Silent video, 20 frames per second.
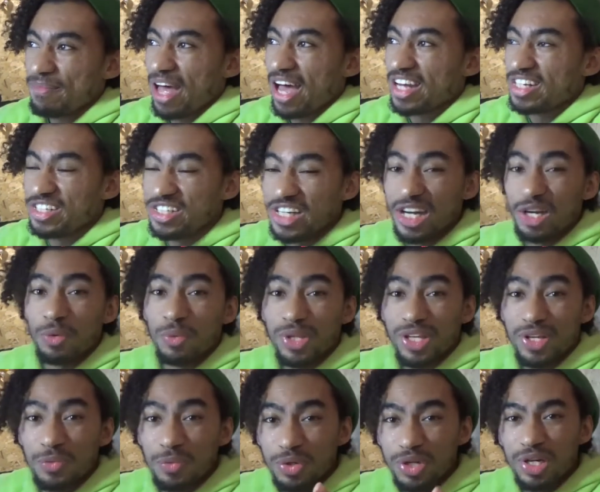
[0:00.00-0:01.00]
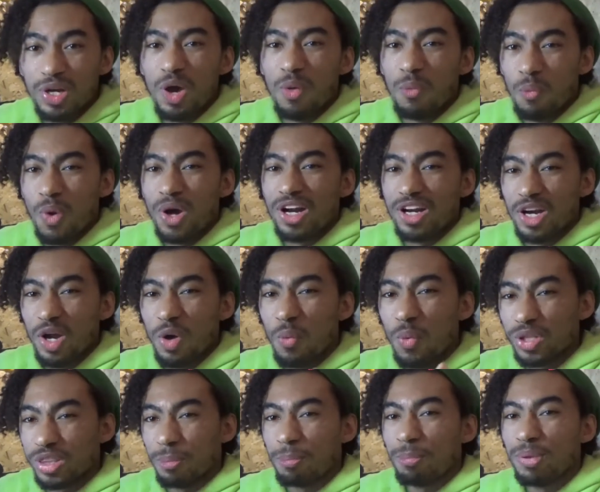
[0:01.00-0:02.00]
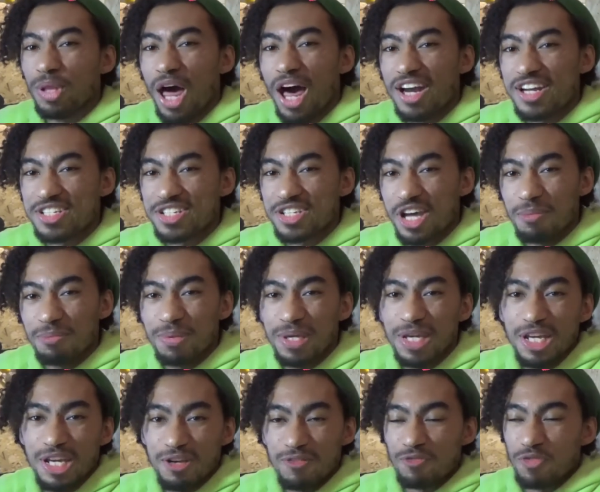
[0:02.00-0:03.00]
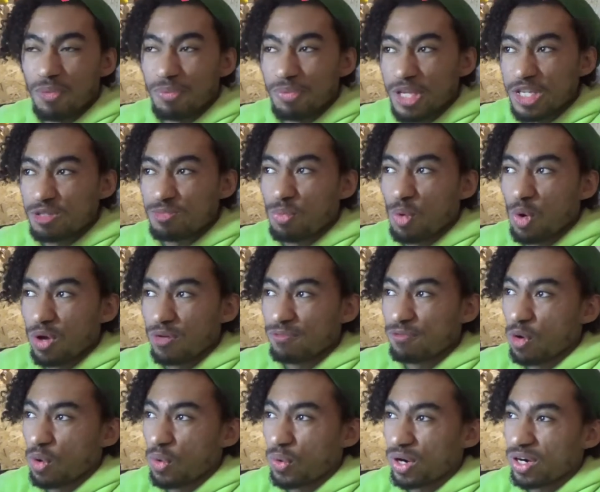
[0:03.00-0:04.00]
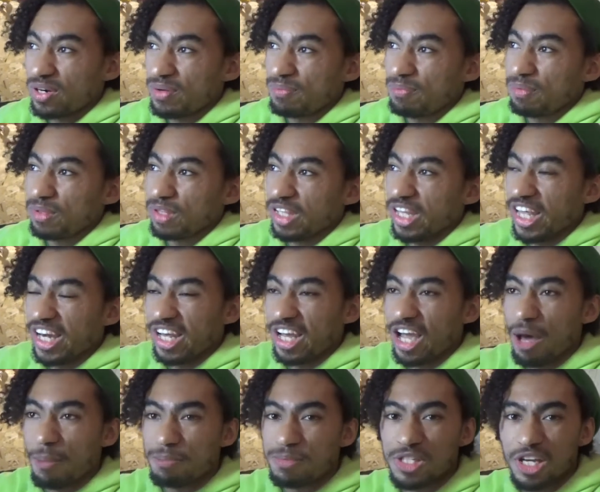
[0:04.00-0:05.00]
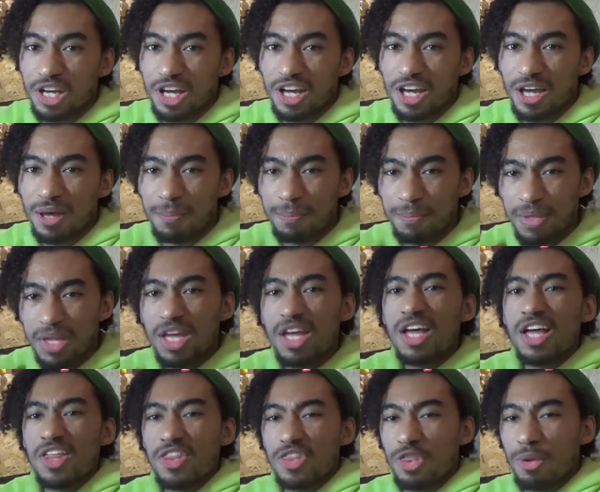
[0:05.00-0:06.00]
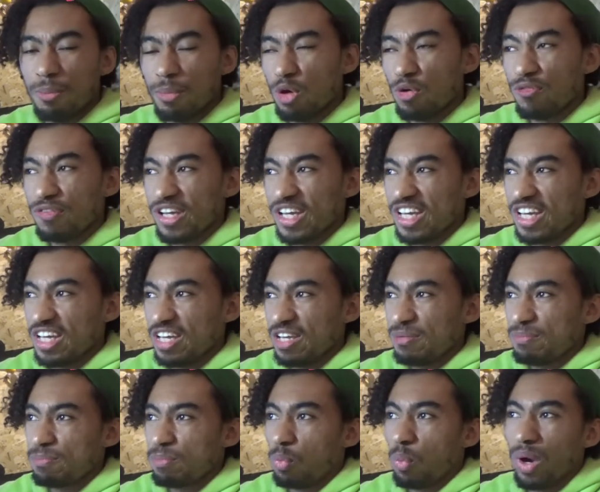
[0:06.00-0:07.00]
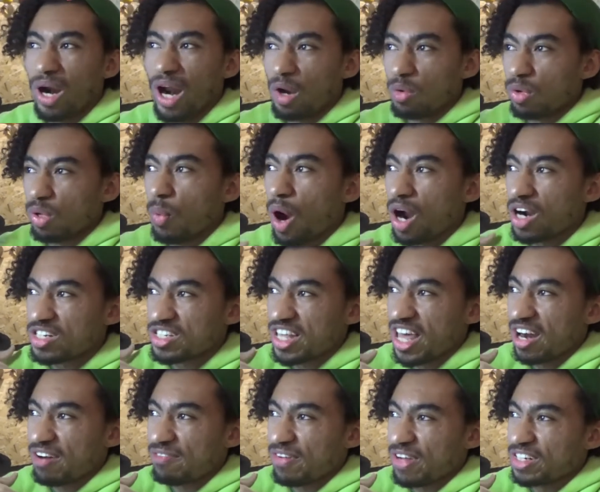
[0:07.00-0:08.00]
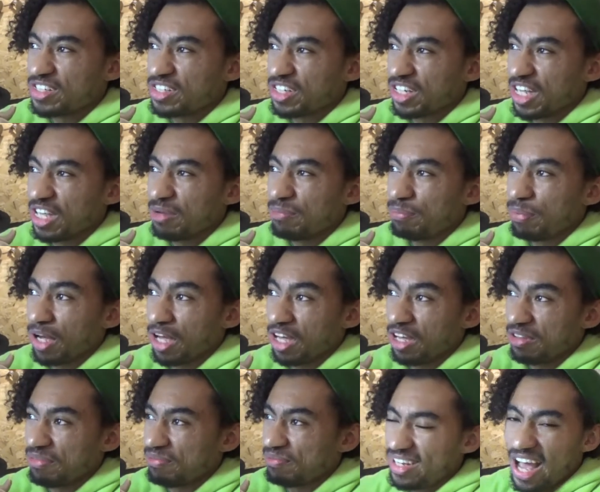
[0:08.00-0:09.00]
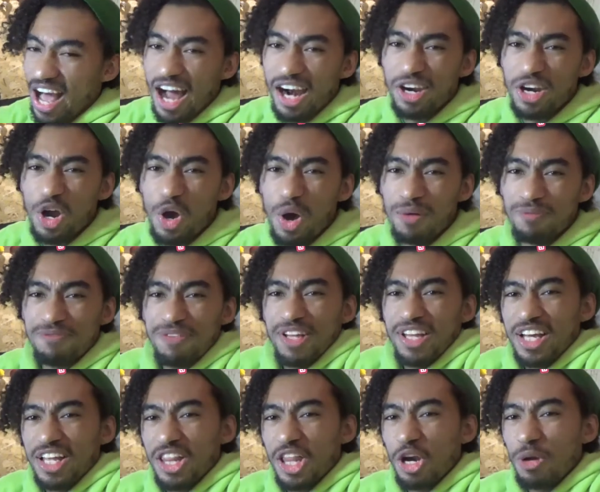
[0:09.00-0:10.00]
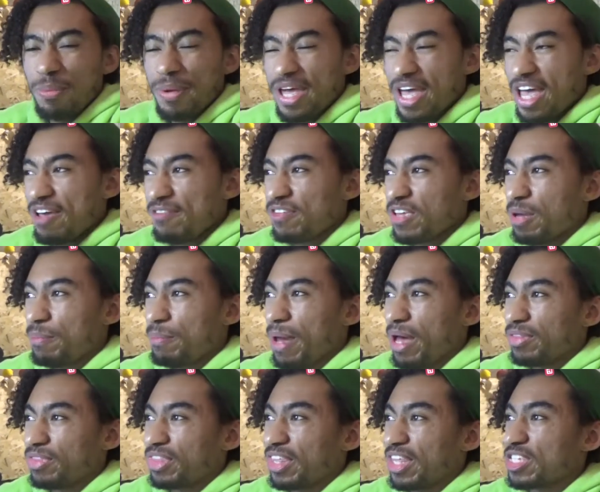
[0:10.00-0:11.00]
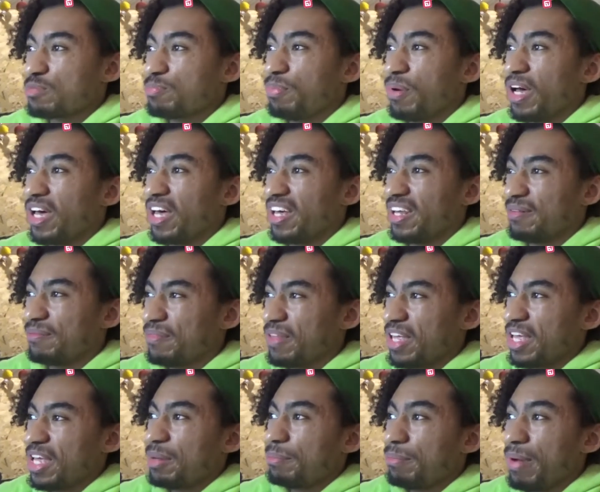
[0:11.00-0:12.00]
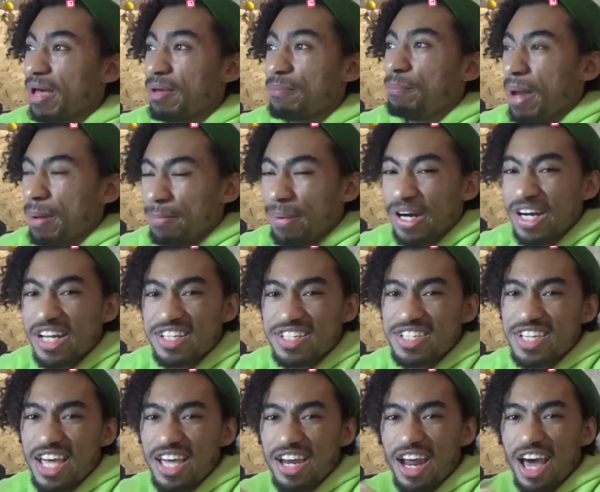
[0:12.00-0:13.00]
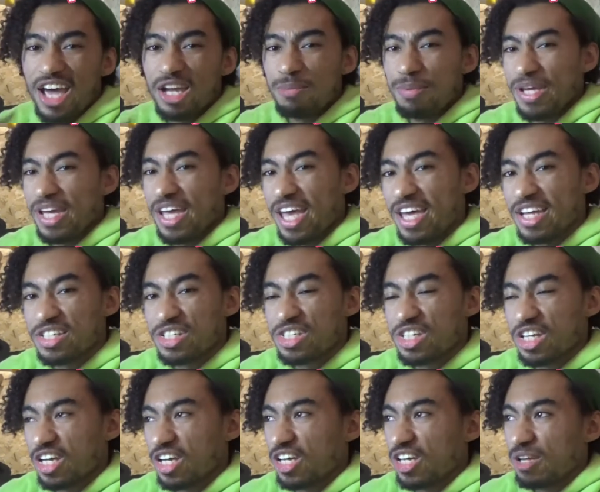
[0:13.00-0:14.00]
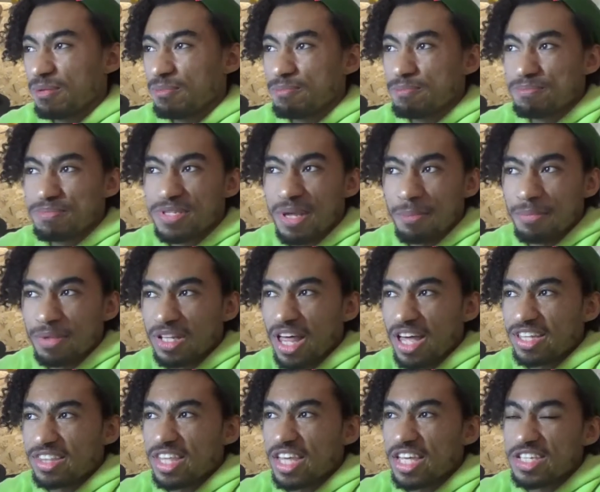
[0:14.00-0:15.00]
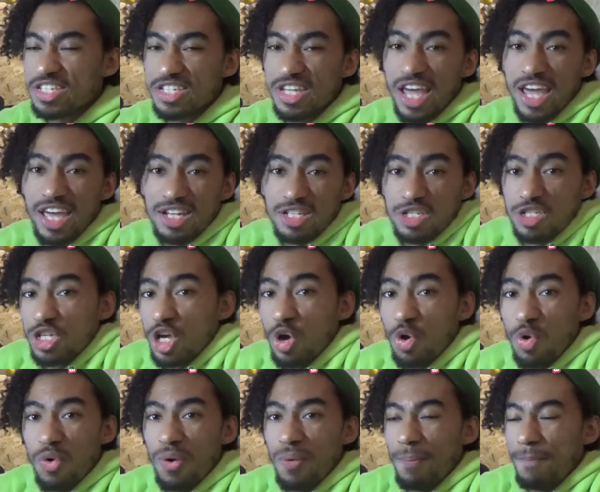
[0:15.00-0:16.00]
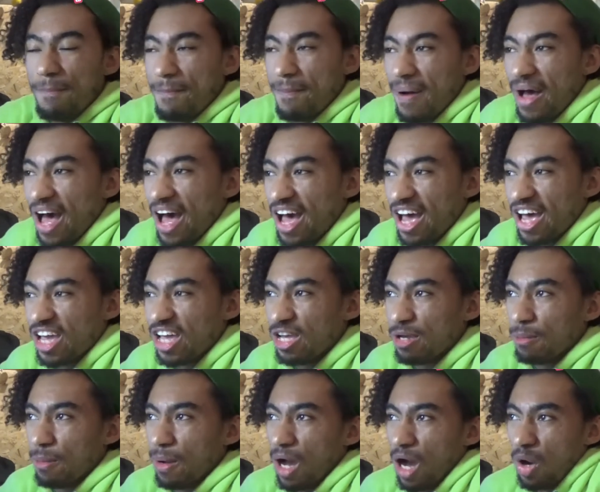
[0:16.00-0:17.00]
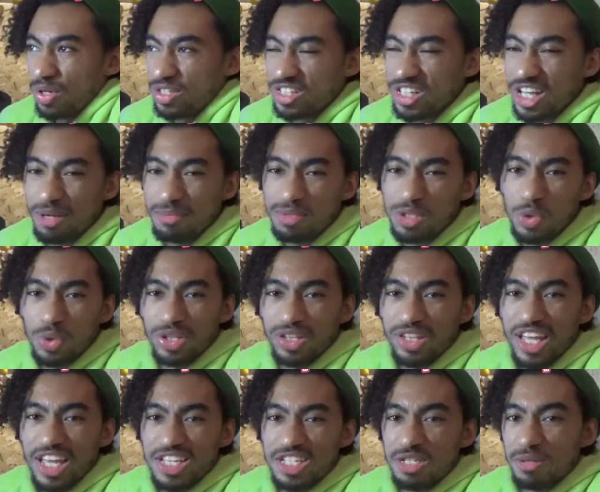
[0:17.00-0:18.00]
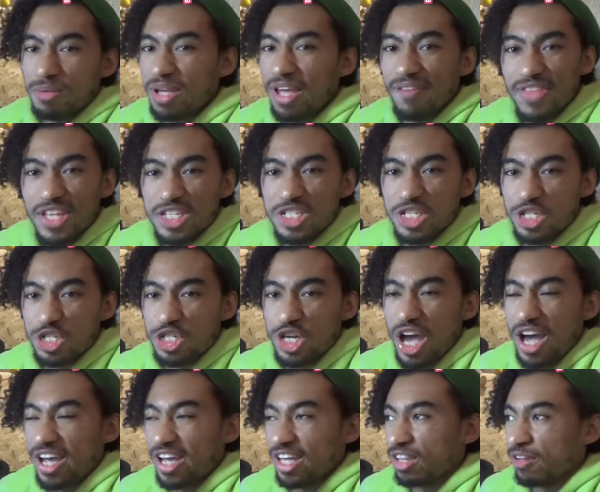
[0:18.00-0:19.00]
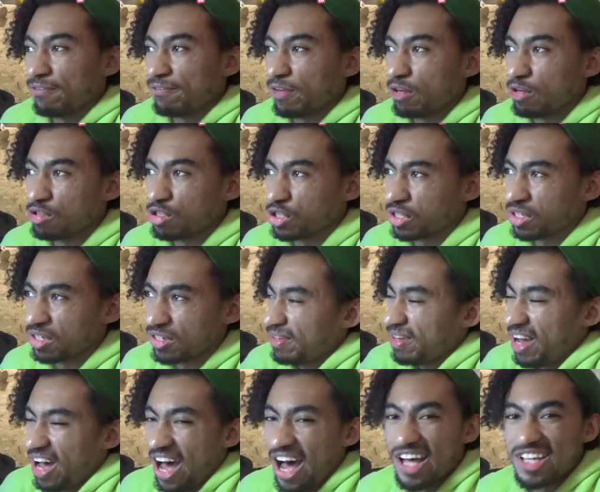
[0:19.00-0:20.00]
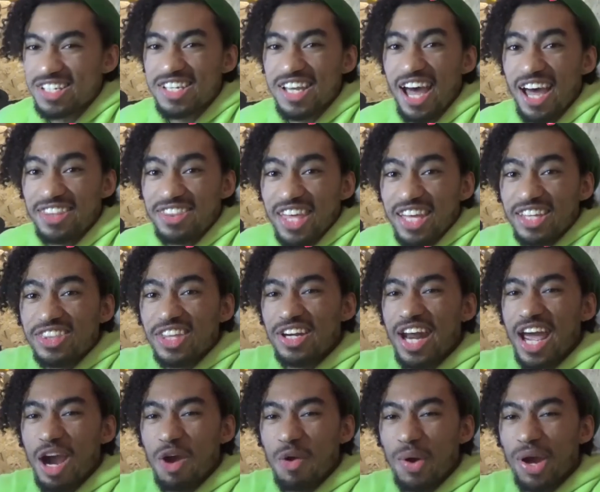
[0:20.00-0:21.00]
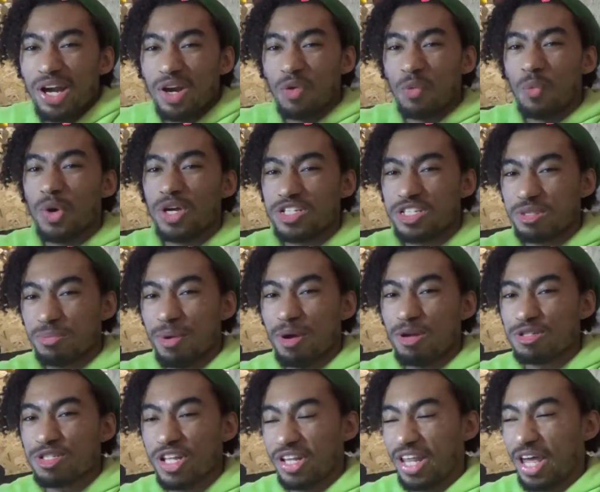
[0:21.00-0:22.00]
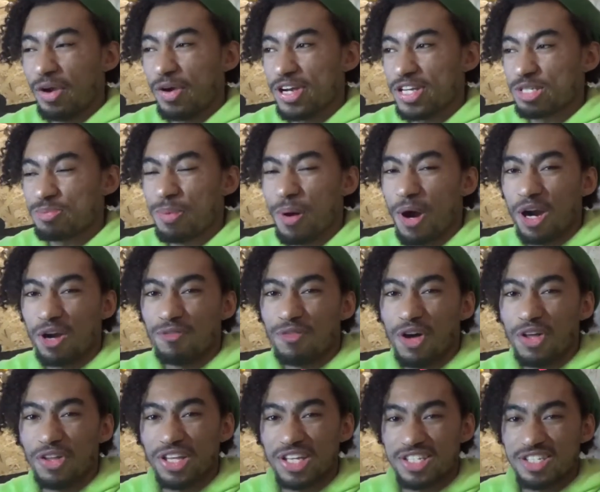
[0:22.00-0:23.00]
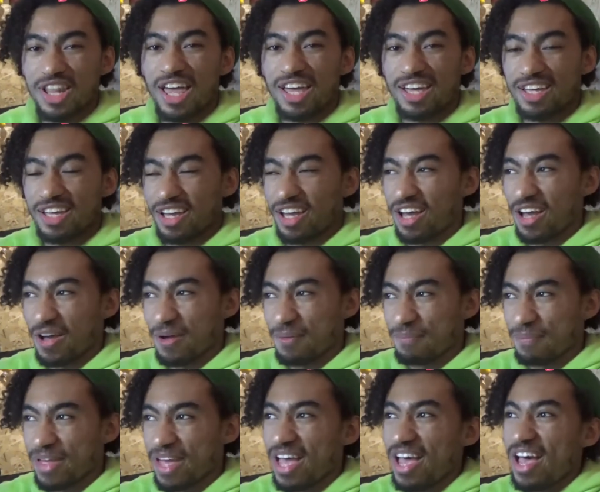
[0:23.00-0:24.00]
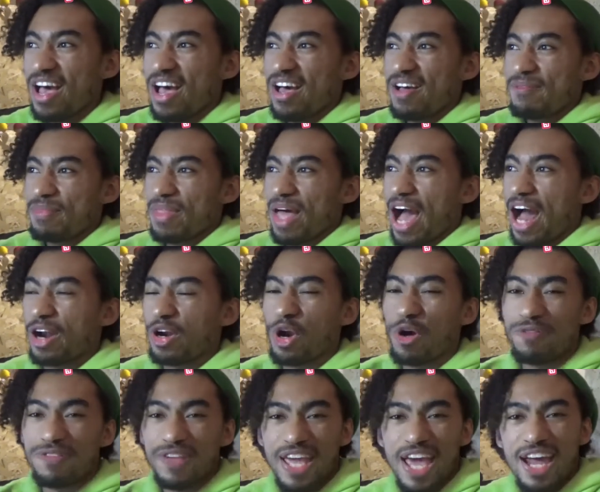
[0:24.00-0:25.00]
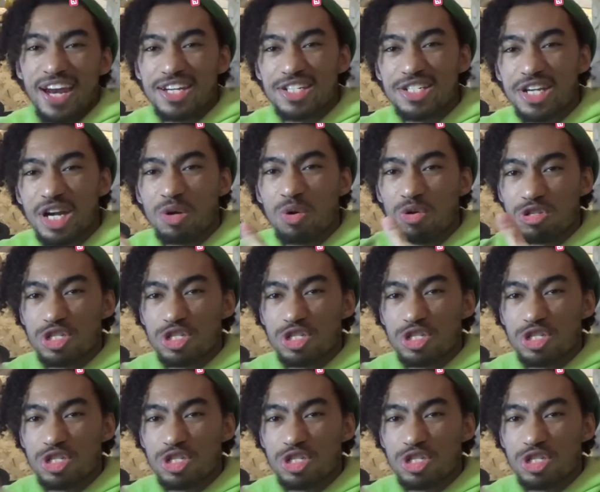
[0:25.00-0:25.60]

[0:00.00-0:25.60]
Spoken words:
I genuinely want to know what the plot is going to be from this point forward, leading up to the movie when I rewatch that eventually, but I don't know, I'm feeling a little bit iffy about this, but my buddy said I'd be into something like this, and so I owe it to him to at least give this a shot in the future. Honestly, I think the narrator was the most hilarious part of all this. Like, I don't know if he had a general